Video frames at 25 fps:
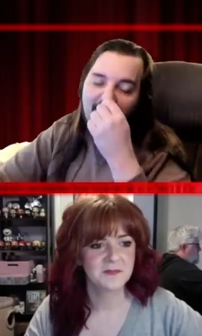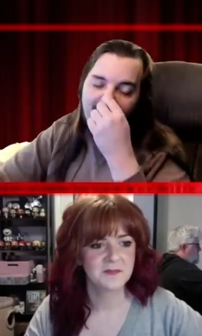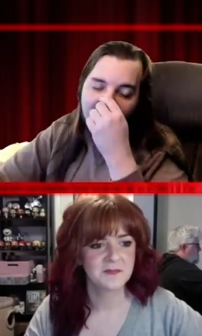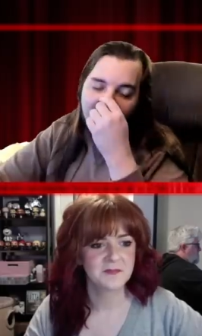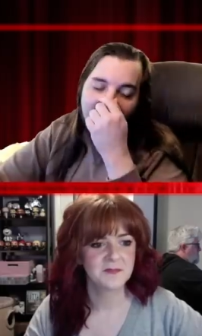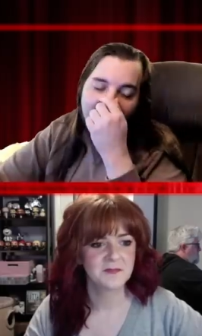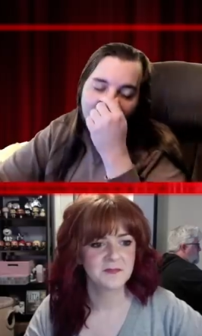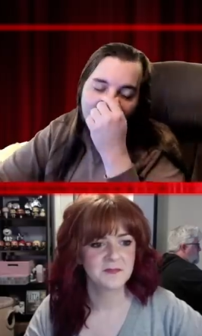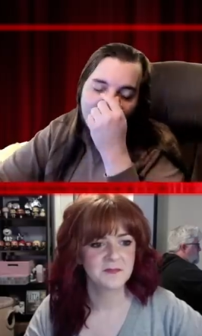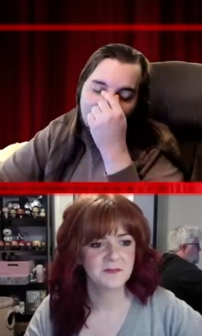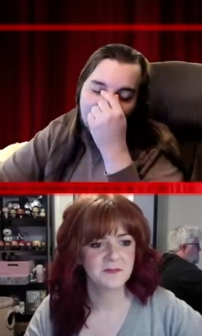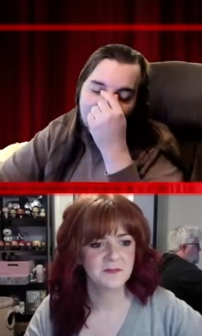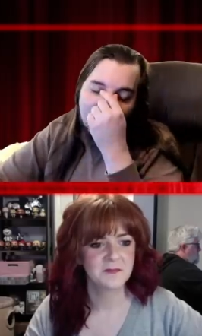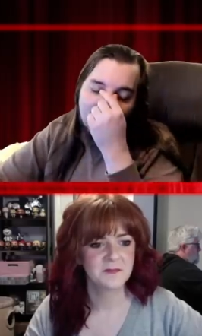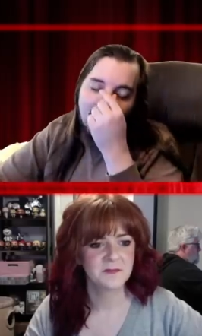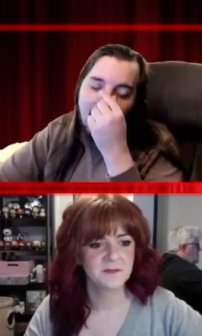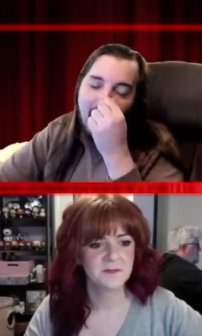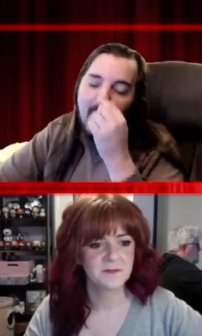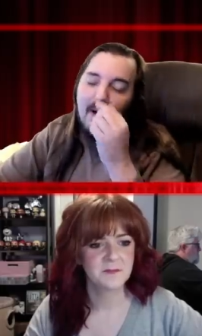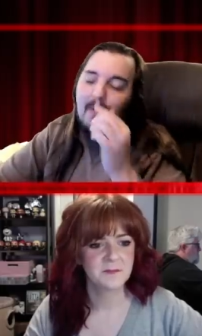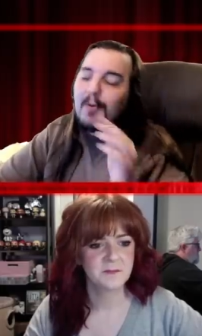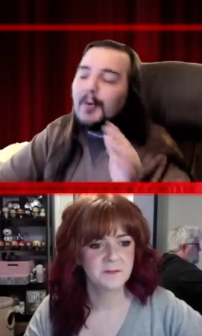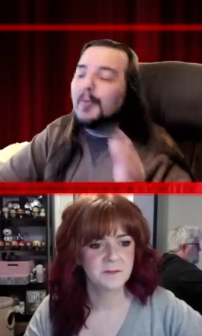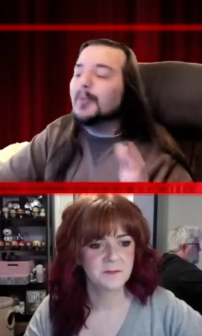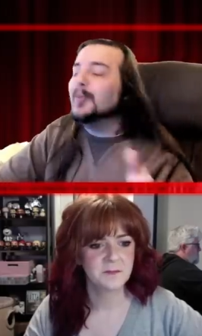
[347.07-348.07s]
Speaker 1: this is
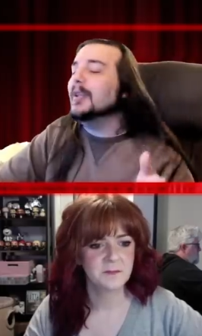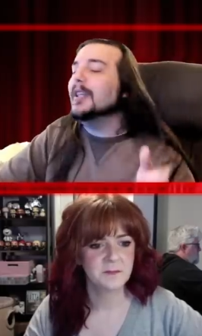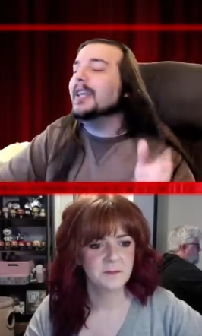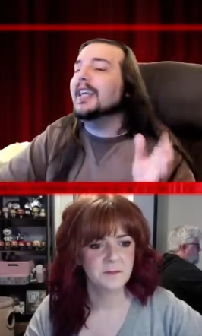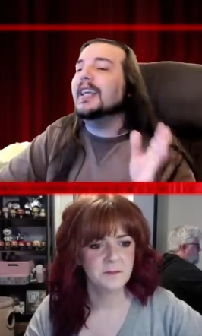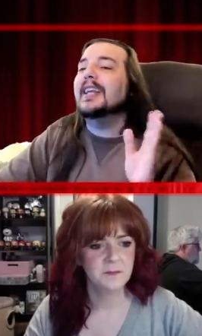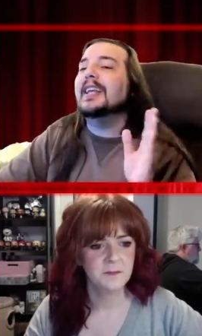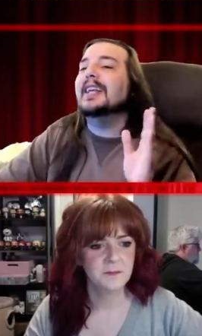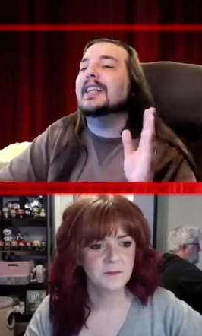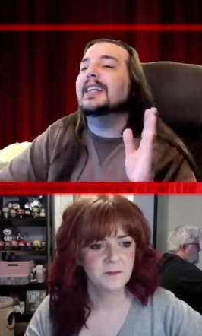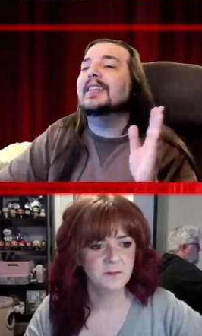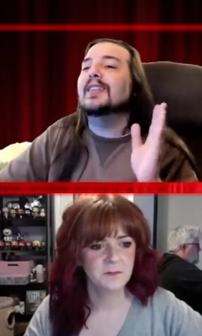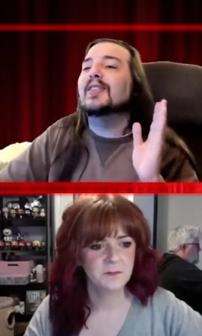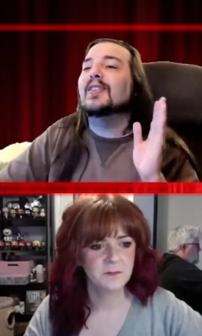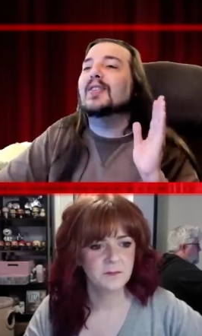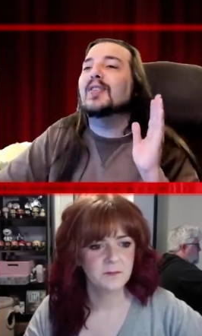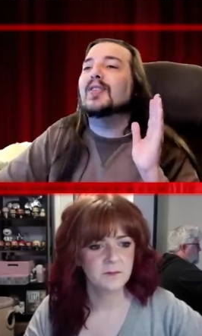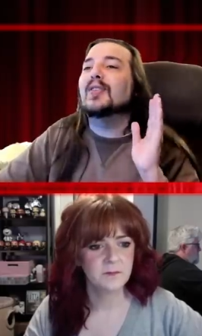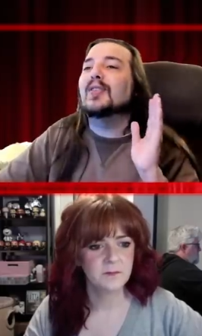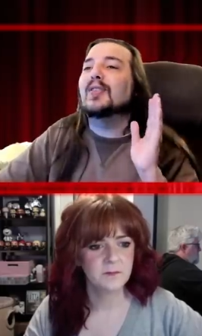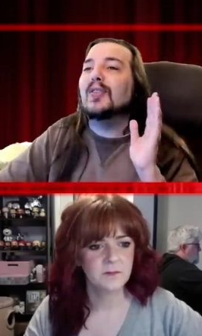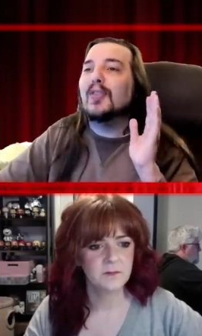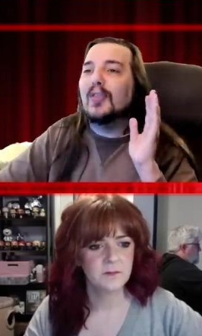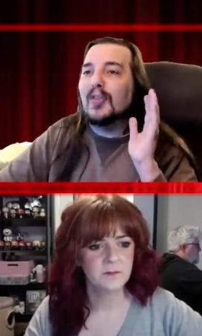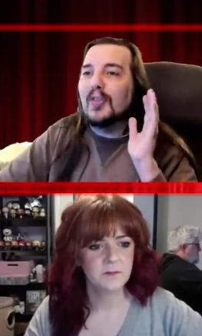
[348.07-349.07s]
probably
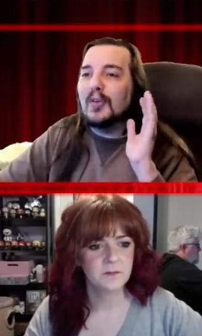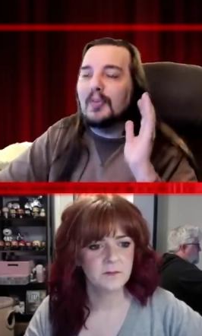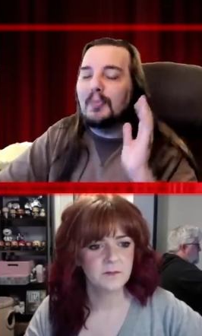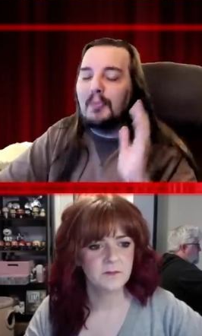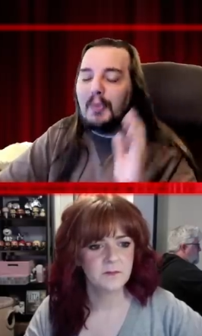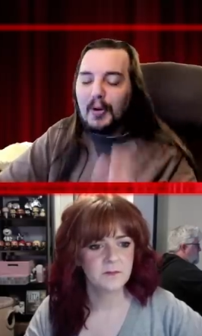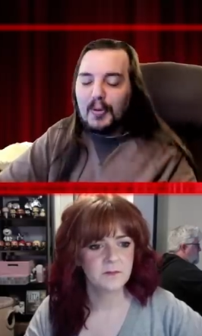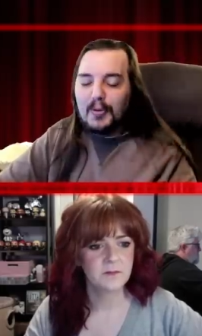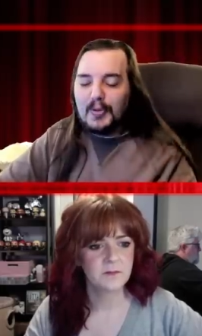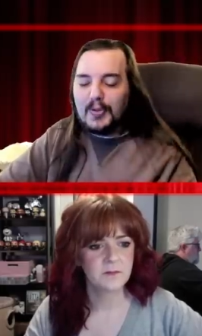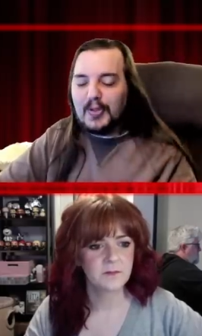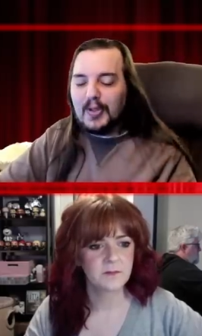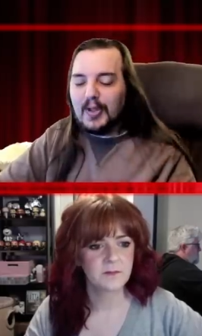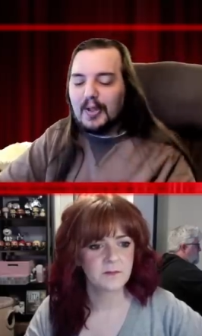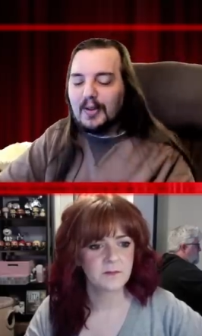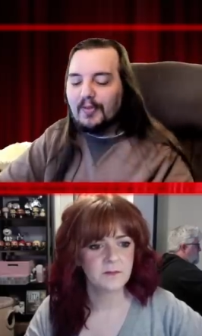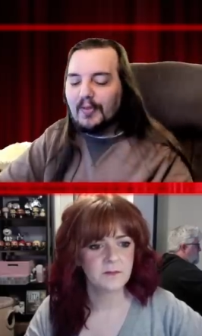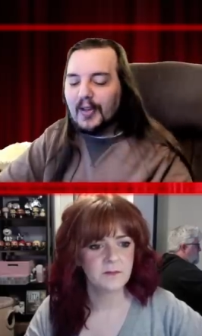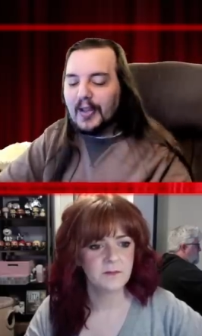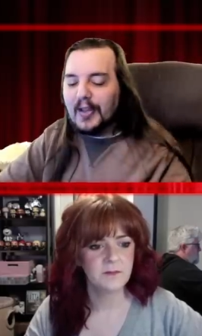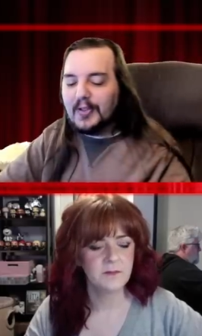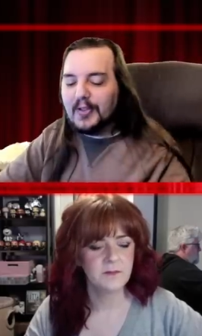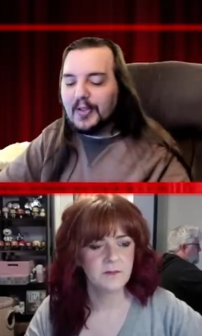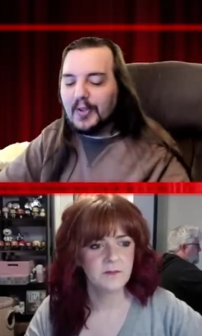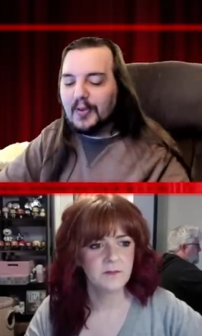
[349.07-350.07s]
the most
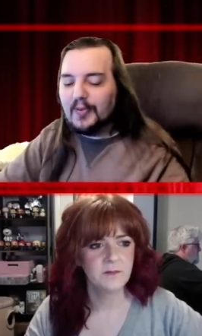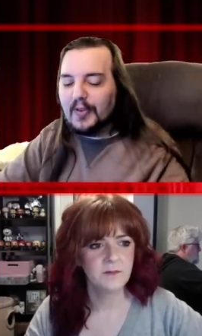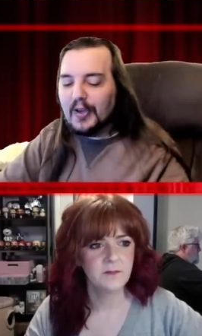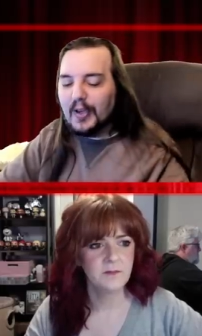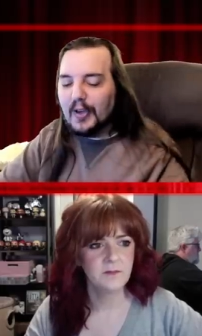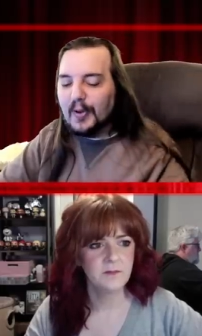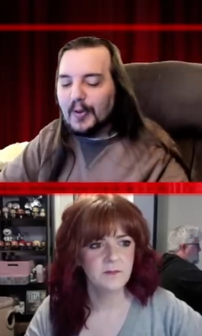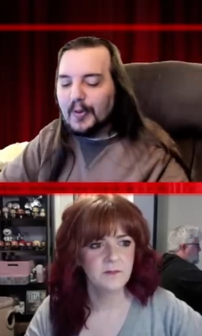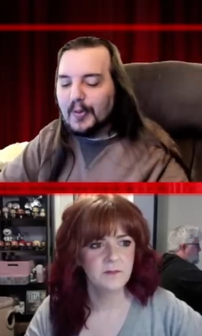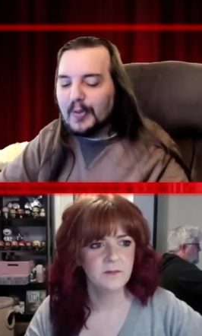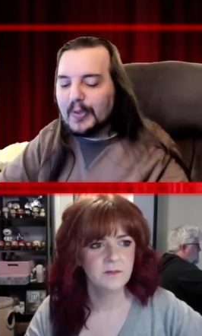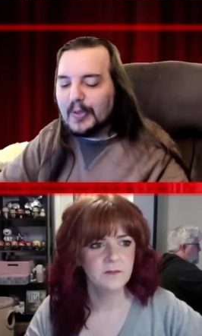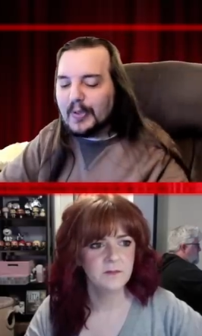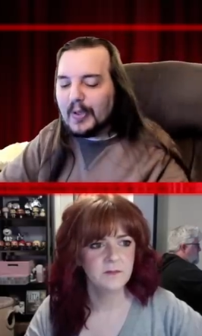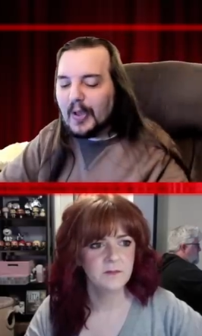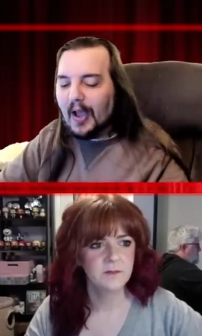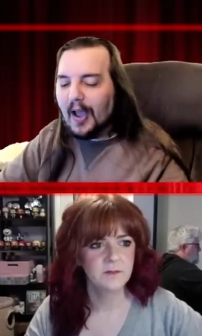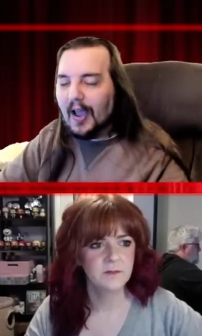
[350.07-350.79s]
inventive use